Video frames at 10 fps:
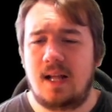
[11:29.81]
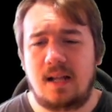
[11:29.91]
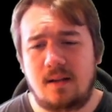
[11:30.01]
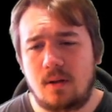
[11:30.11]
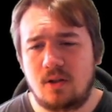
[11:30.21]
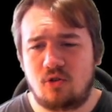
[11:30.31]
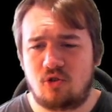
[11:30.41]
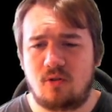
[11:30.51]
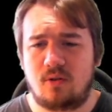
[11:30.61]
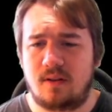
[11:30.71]
And I wanted to
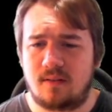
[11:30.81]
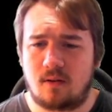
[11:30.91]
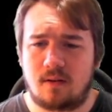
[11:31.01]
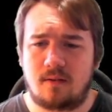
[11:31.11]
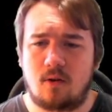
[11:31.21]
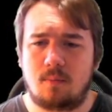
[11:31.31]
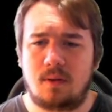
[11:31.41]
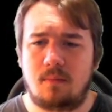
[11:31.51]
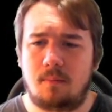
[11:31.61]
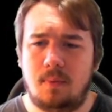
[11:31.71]
show you this
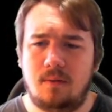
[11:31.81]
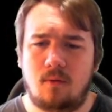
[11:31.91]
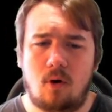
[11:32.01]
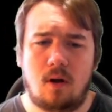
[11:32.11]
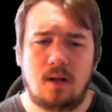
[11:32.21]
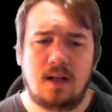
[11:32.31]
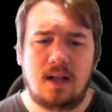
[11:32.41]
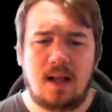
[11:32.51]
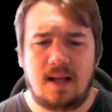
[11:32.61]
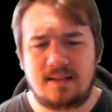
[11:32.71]
opening with b4,
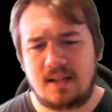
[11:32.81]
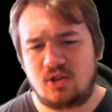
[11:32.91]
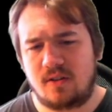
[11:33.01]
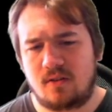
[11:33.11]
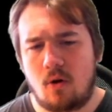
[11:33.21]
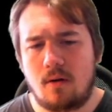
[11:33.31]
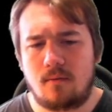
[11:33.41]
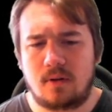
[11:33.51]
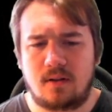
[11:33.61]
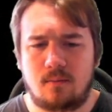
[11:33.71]
and then just going
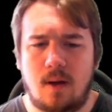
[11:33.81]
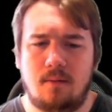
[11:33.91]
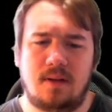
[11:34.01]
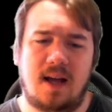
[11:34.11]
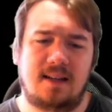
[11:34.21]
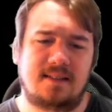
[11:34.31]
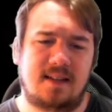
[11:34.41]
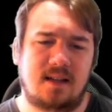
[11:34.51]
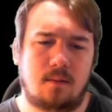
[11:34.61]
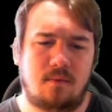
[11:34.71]
for this very nice
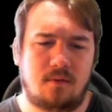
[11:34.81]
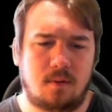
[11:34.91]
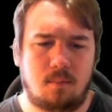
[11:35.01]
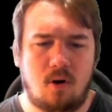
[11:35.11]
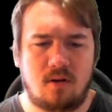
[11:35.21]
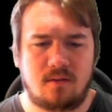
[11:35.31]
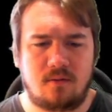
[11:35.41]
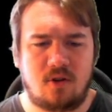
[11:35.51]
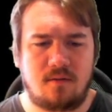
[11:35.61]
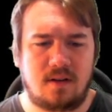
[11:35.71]
setup with the pawns,
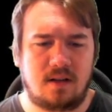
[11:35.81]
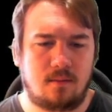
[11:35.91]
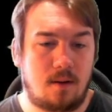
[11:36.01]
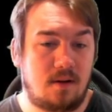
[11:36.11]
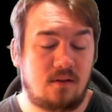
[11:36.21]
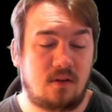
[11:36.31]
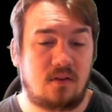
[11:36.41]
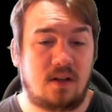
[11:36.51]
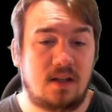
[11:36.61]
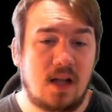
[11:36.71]
which I think is very
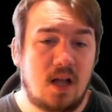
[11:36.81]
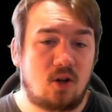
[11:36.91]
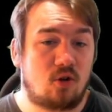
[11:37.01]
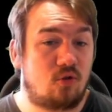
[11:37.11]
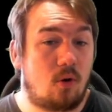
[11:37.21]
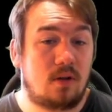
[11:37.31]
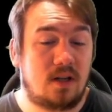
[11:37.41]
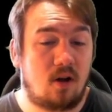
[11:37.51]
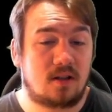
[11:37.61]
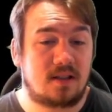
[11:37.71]
interesting,
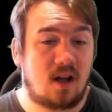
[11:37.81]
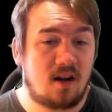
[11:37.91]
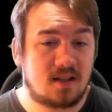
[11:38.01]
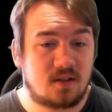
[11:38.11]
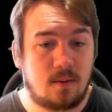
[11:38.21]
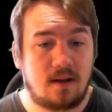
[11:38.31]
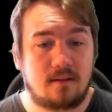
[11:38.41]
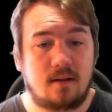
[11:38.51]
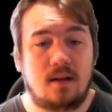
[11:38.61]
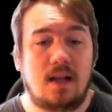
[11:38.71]
controlling all the dark squares,